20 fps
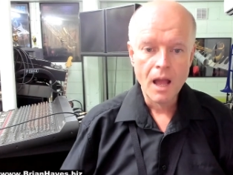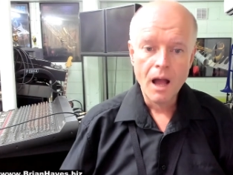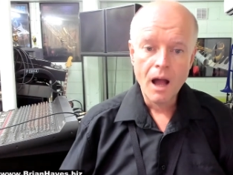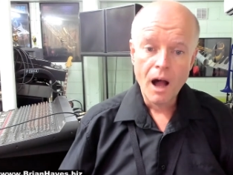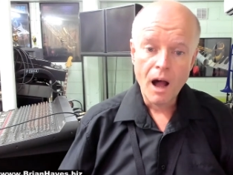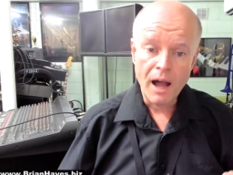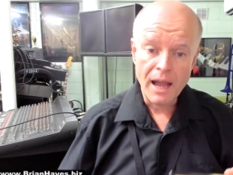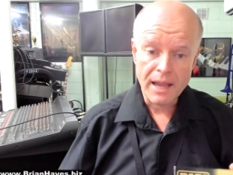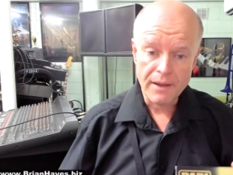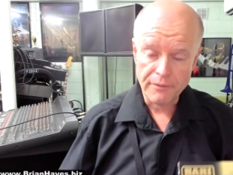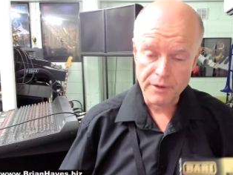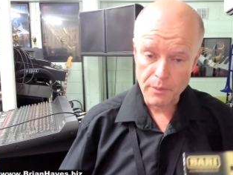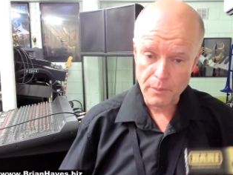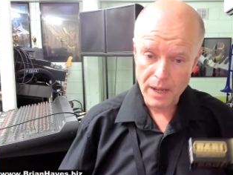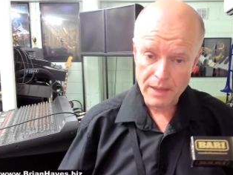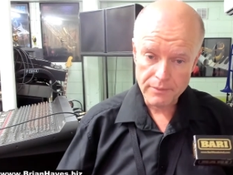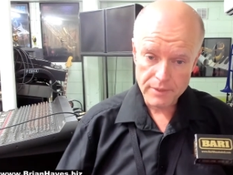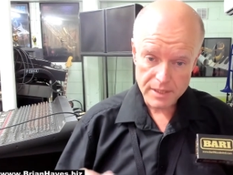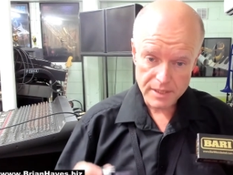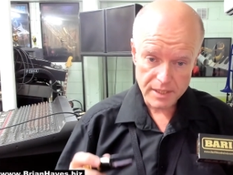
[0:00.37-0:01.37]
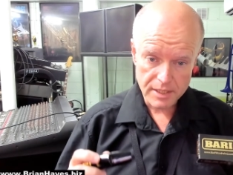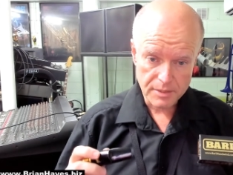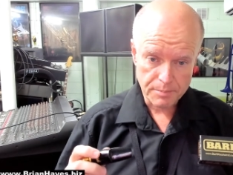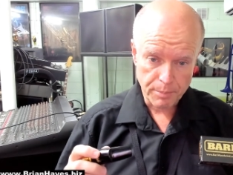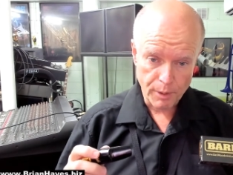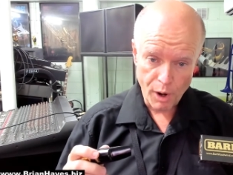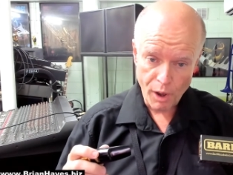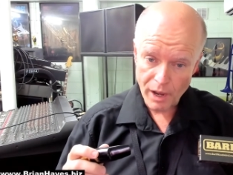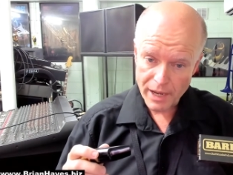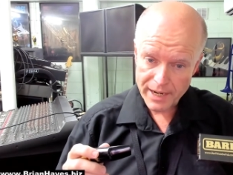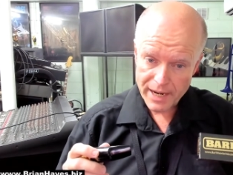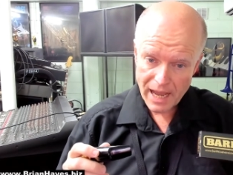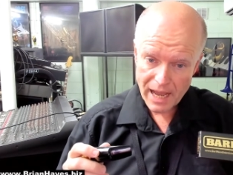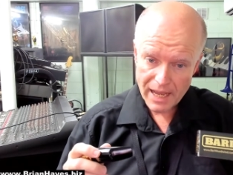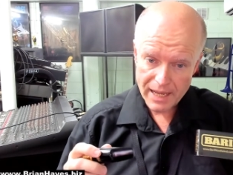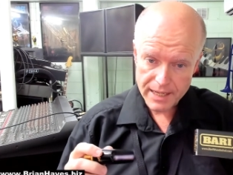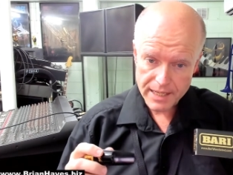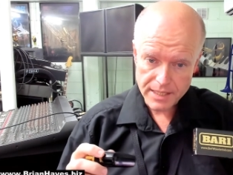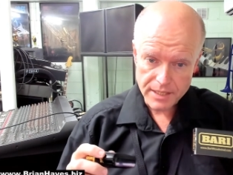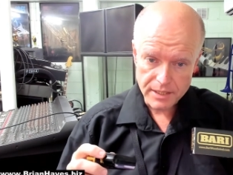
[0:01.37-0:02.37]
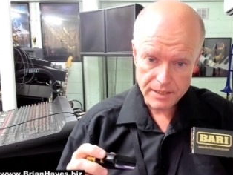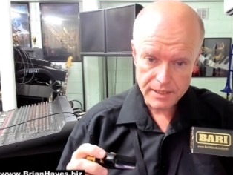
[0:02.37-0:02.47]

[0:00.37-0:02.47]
Hi everyone, this is Brian Hayes.